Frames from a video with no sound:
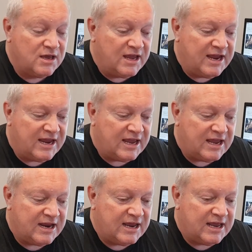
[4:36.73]

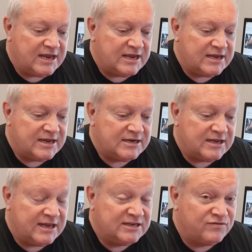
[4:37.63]

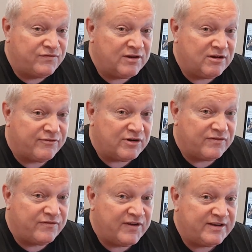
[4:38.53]
And he's very, very
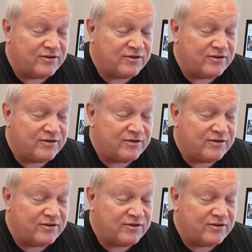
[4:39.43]
fit.